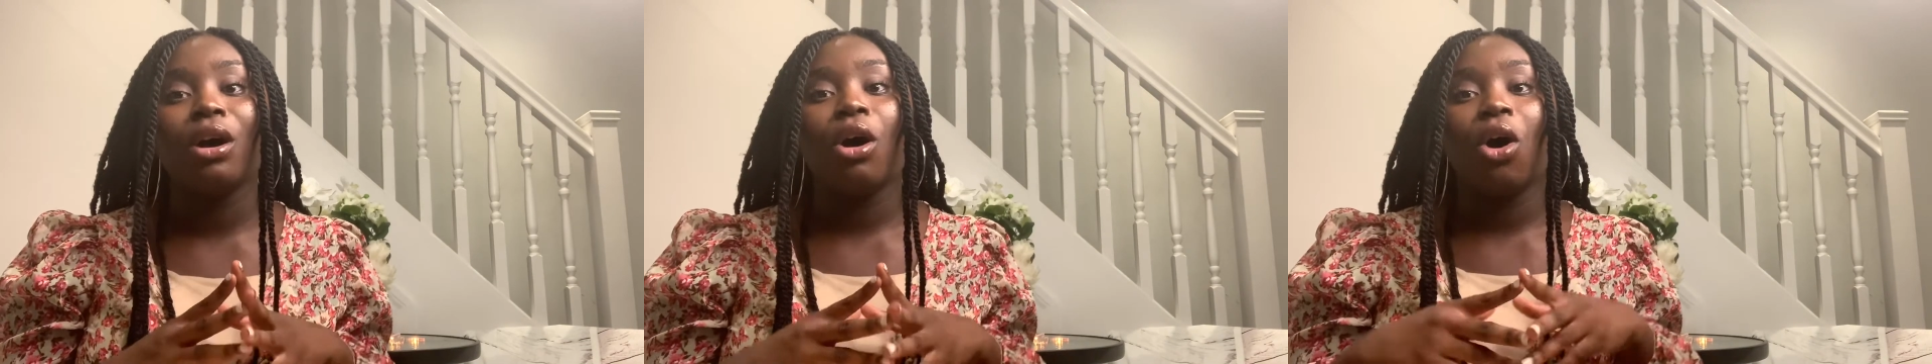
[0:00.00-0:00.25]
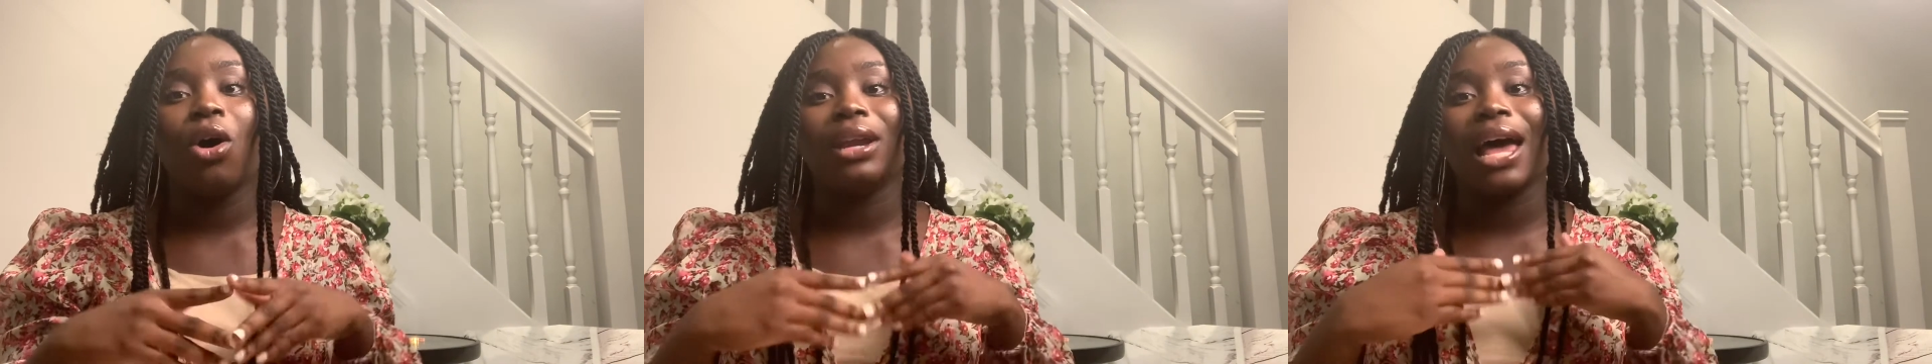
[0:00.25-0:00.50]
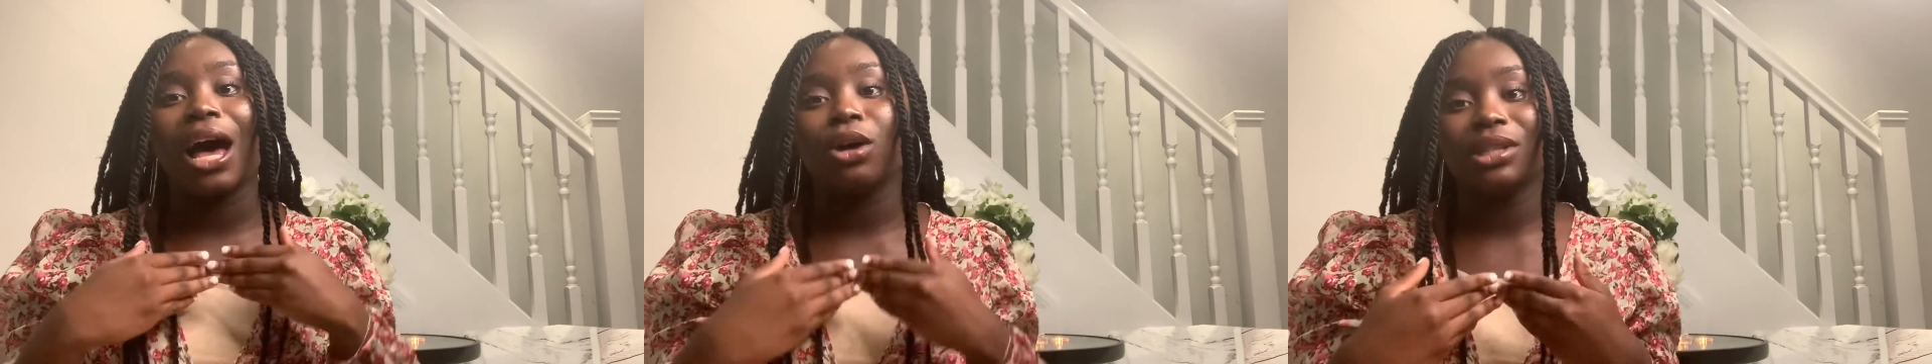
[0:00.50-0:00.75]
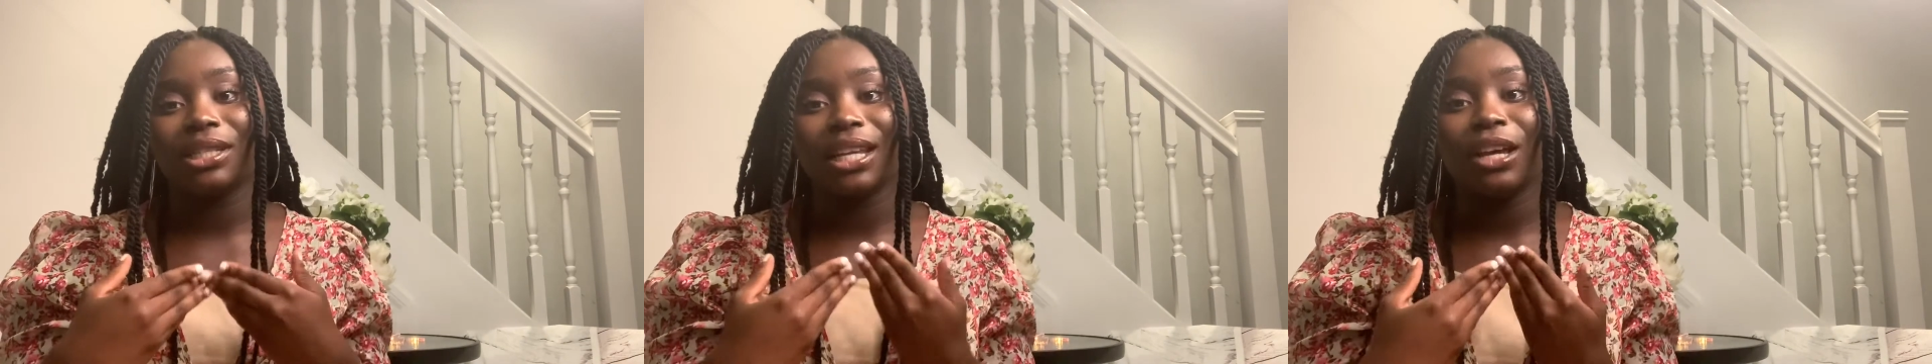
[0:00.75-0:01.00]
on how to
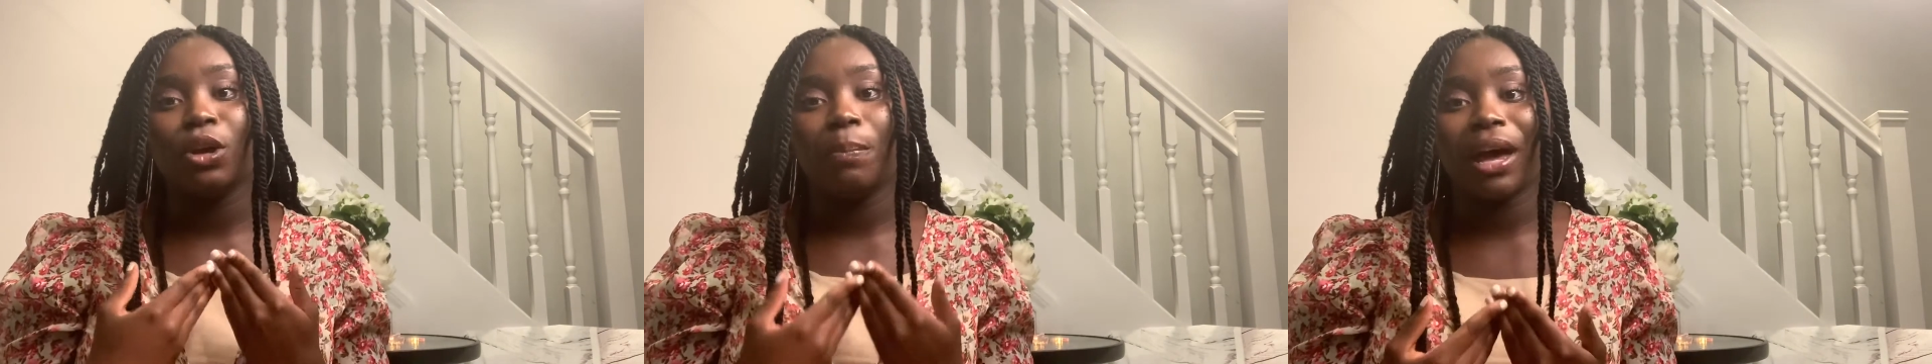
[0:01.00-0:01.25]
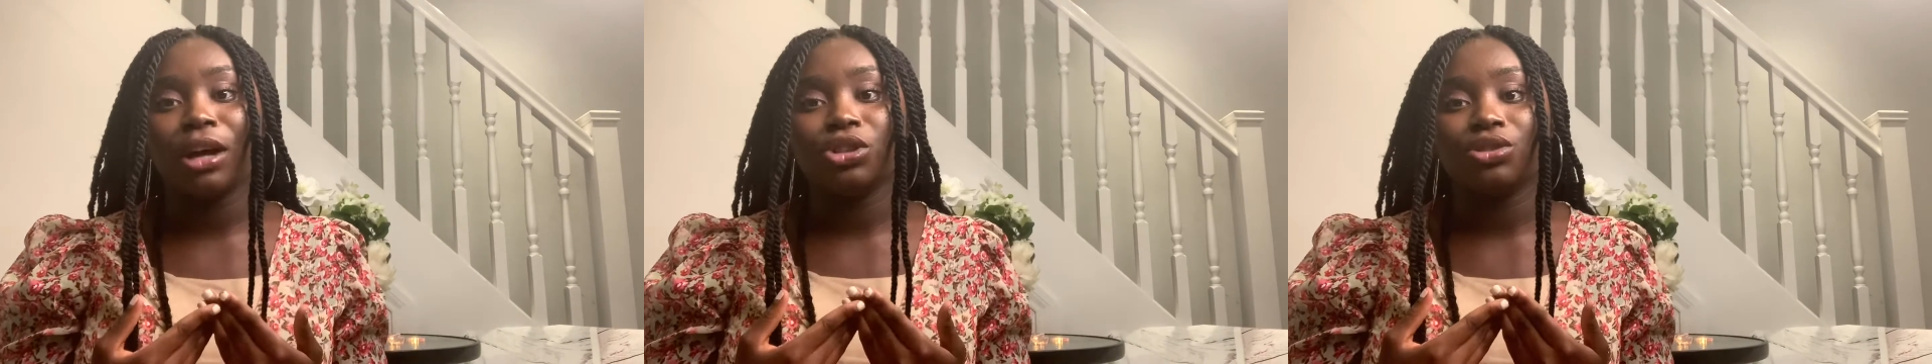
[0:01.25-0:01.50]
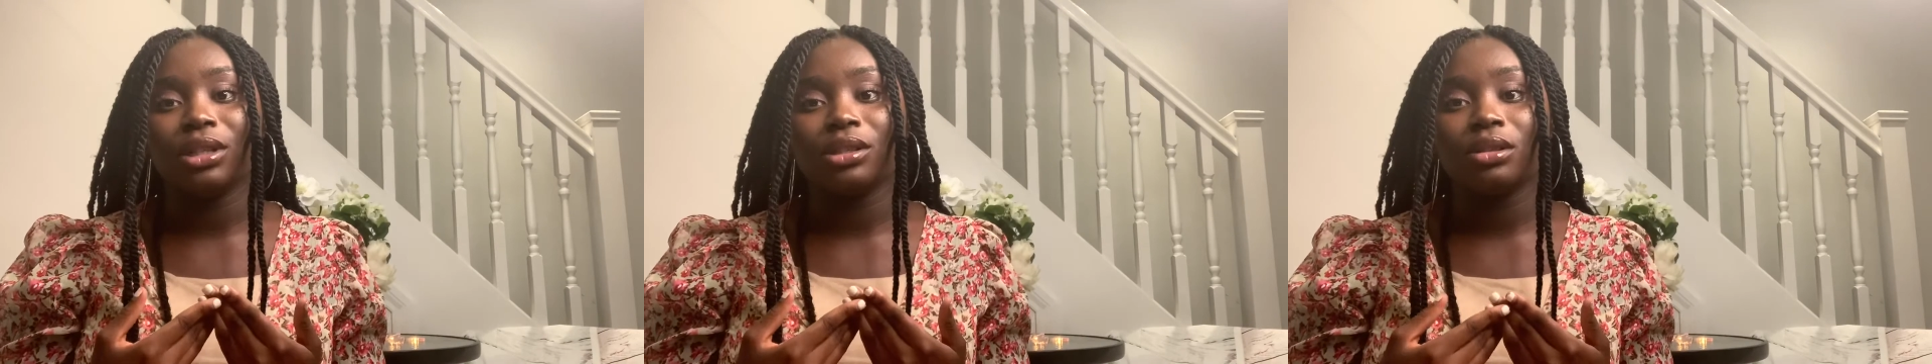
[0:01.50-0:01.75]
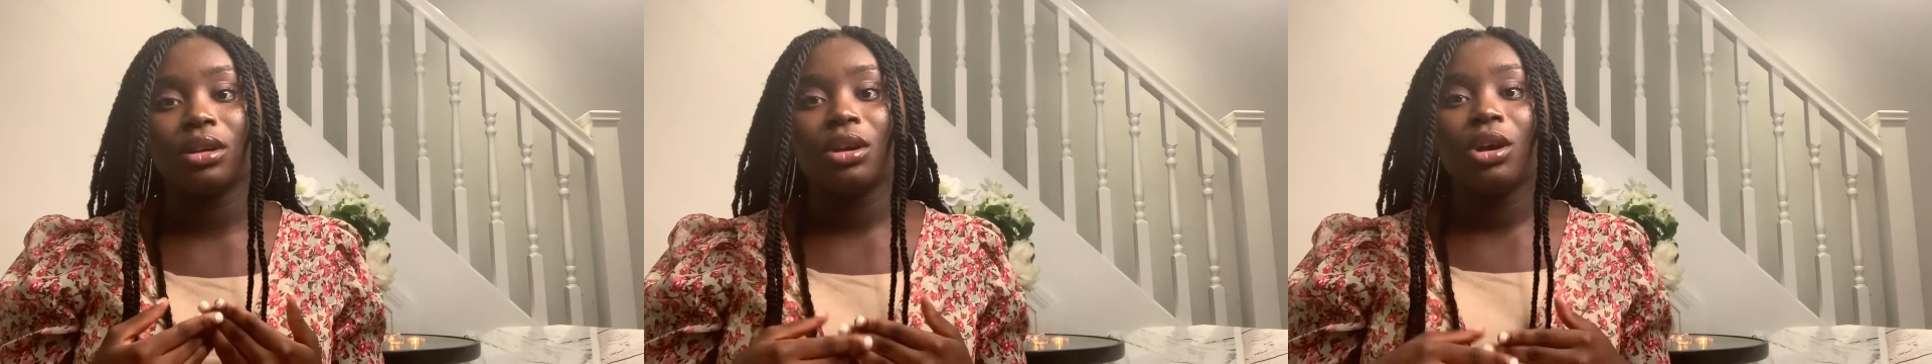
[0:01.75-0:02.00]
set your boundaries.